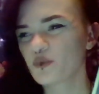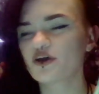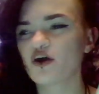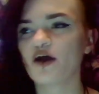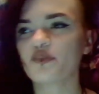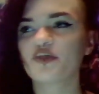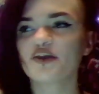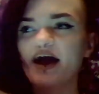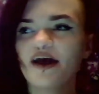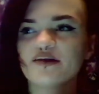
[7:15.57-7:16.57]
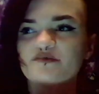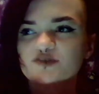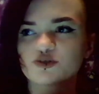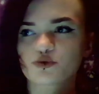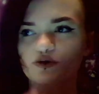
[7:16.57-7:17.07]
We got the Nine
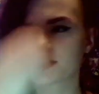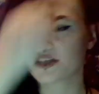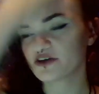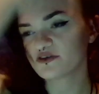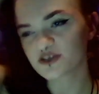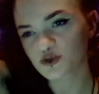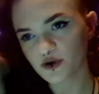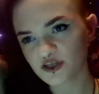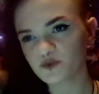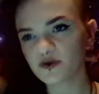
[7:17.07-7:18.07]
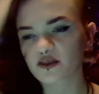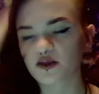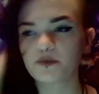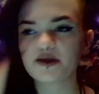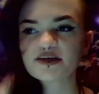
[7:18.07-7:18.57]
of Swords. There is going to be a
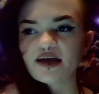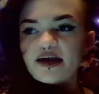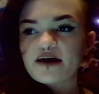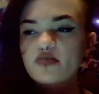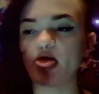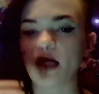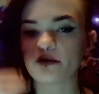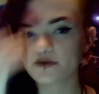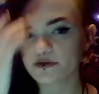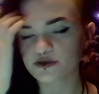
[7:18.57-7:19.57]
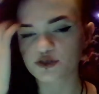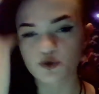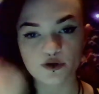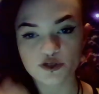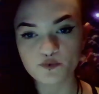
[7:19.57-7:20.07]
little bit... there is
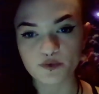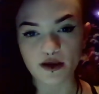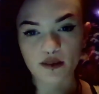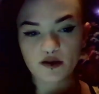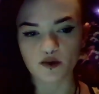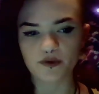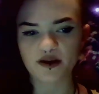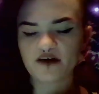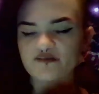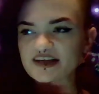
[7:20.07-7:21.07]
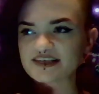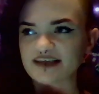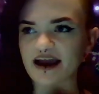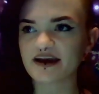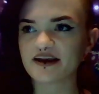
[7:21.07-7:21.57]
going to be a little bit of
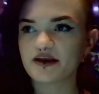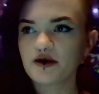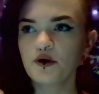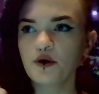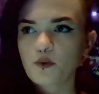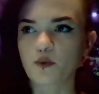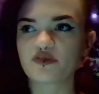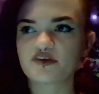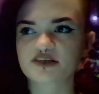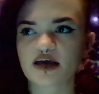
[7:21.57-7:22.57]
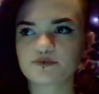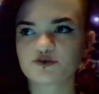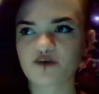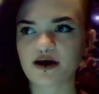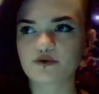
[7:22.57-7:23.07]
anxiety when this
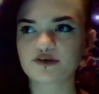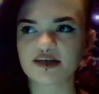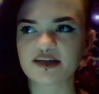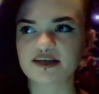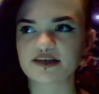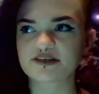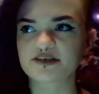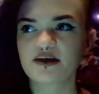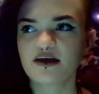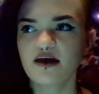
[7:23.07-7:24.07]
comes around. It is...